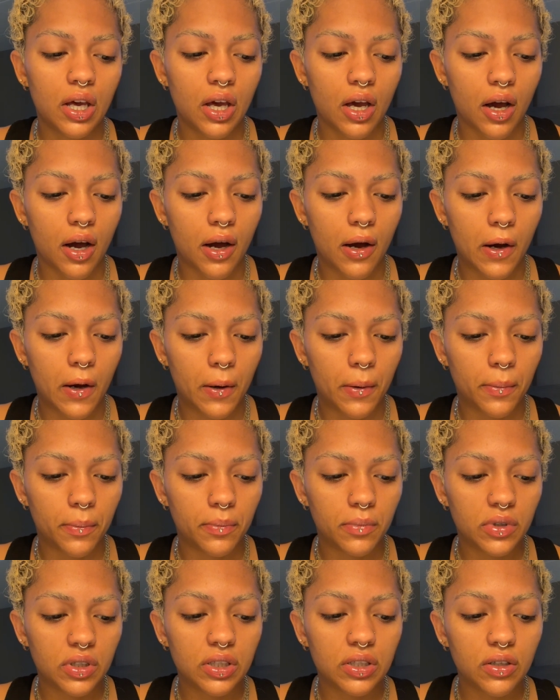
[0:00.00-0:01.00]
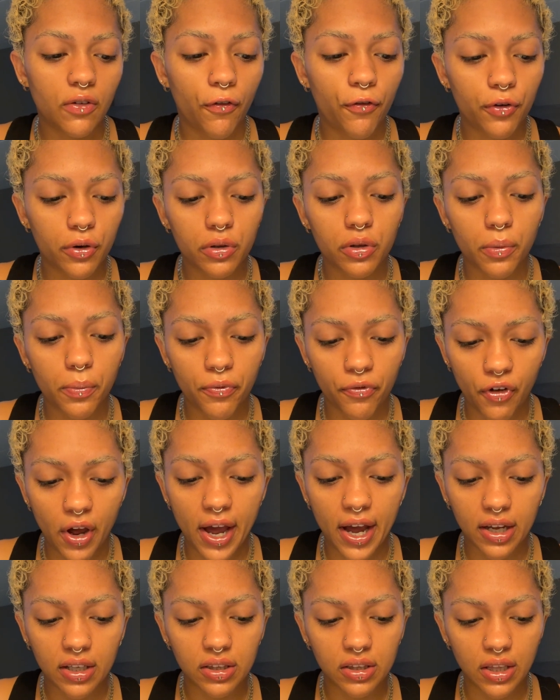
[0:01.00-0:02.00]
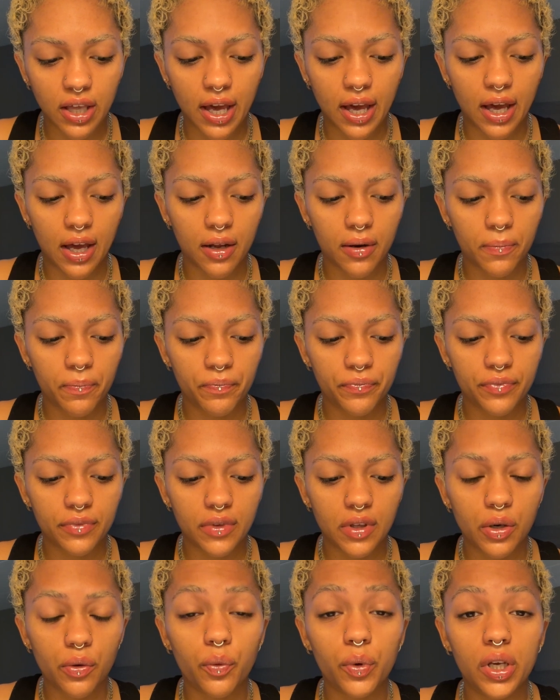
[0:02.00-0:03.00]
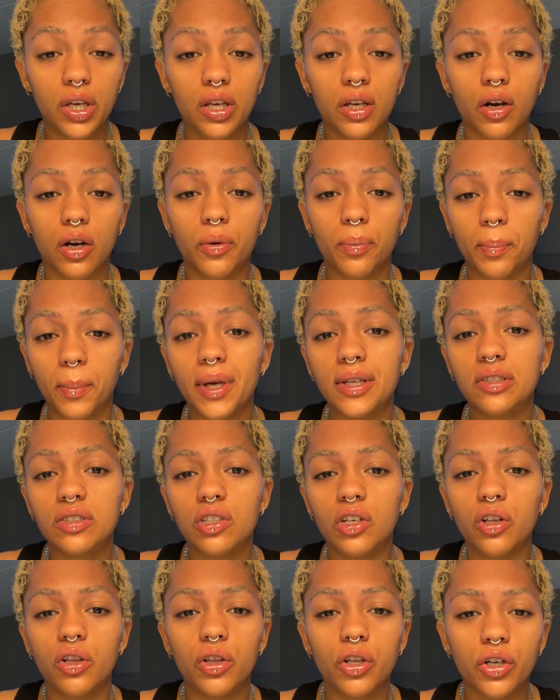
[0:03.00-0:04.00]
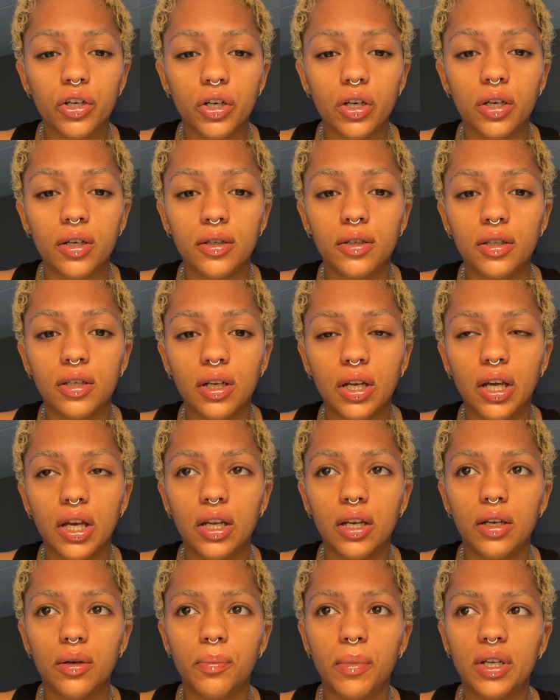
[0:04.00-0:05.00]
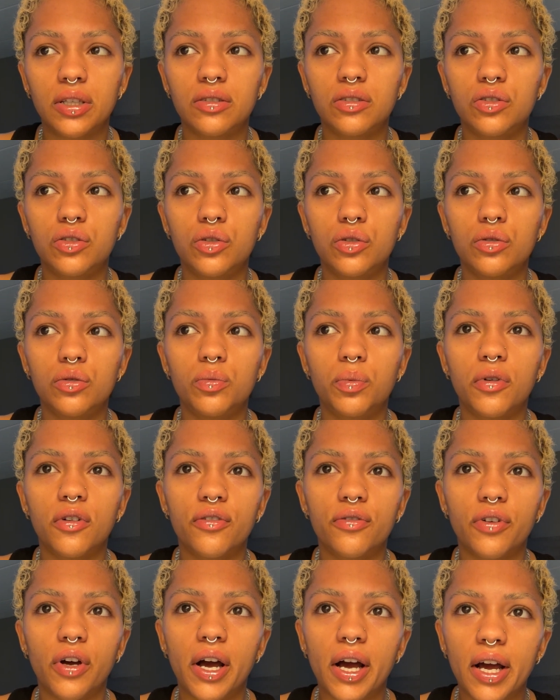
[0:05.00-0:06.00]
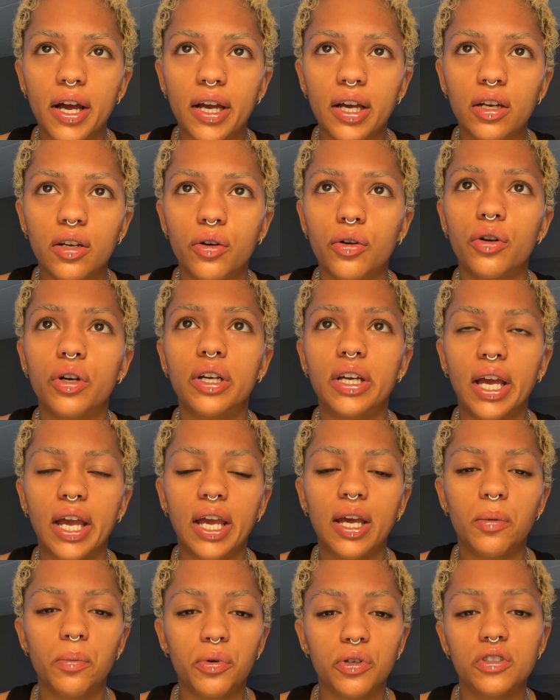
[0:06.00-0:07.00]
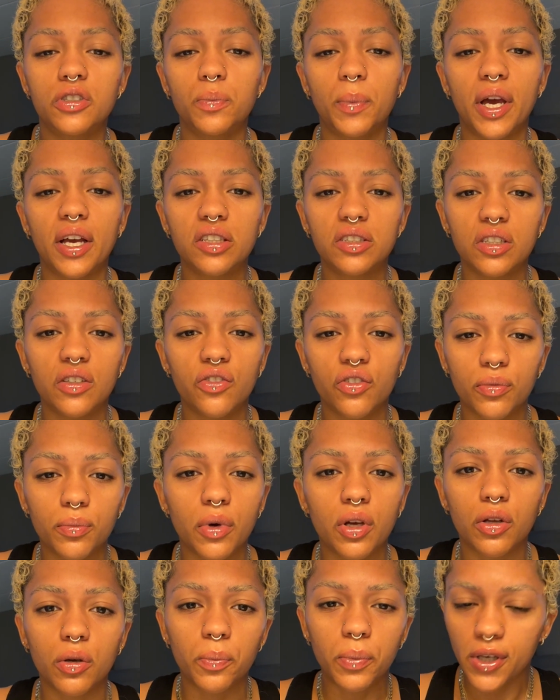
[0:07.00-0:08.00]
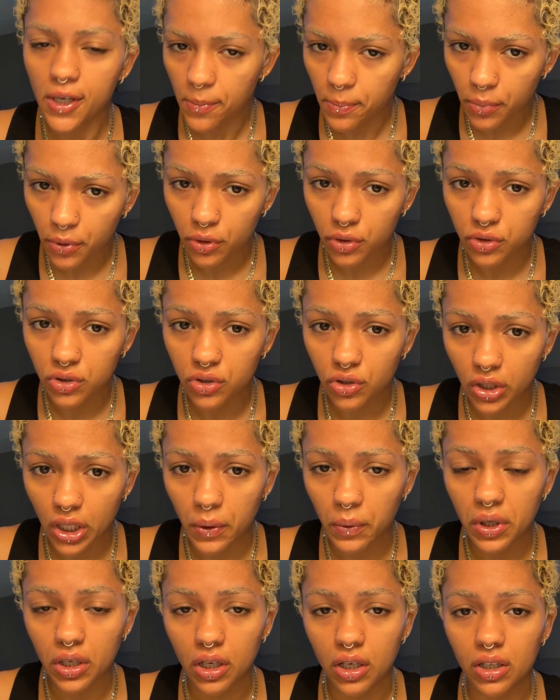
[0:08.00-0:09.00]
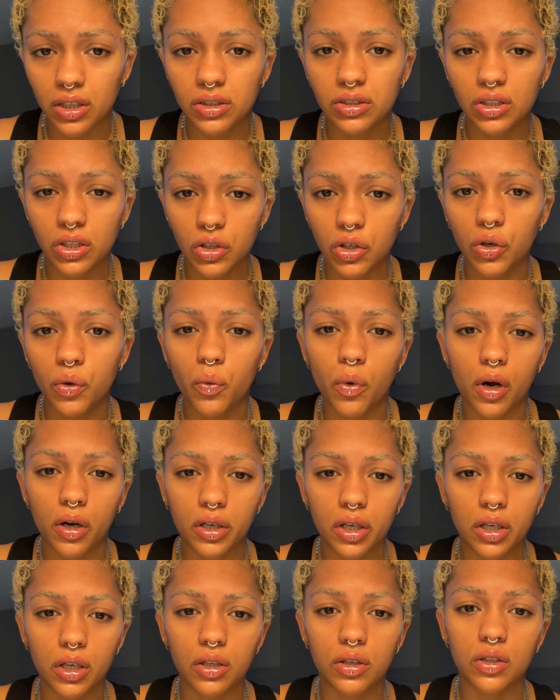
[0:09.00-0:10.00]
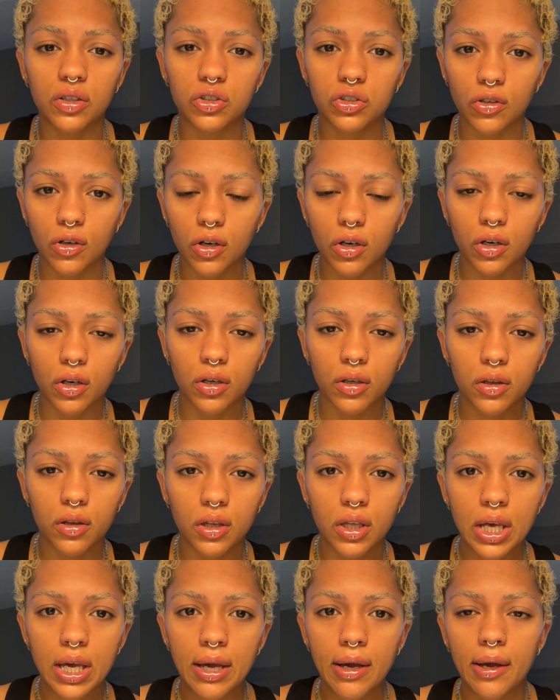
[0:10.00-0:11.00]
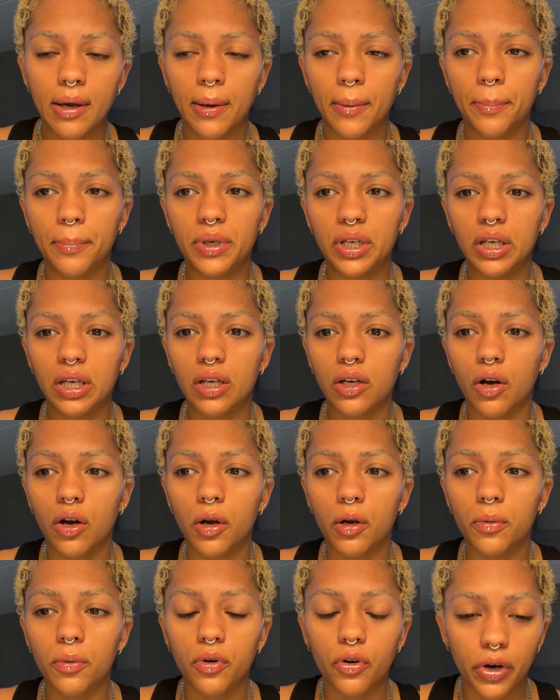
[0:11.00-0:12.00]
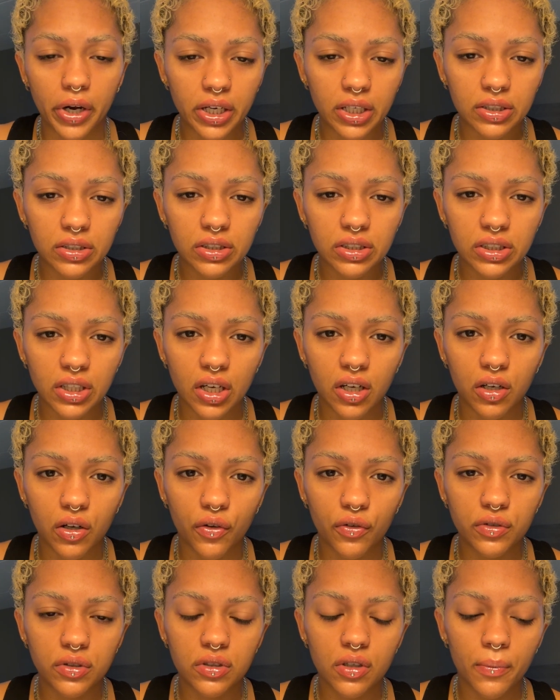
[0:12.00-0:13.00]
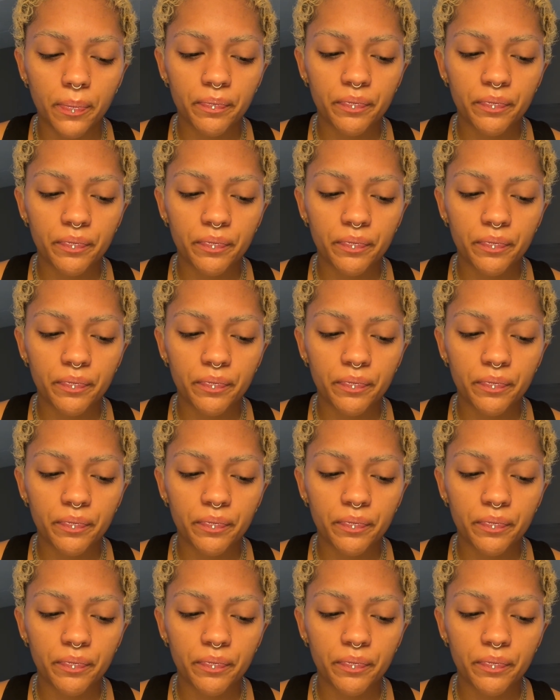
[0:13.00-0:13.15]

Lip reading: for the fact that we are meant to learn and meant to provide or gain perspectives from other people so that we can continue walking in this earth, being our greatest selves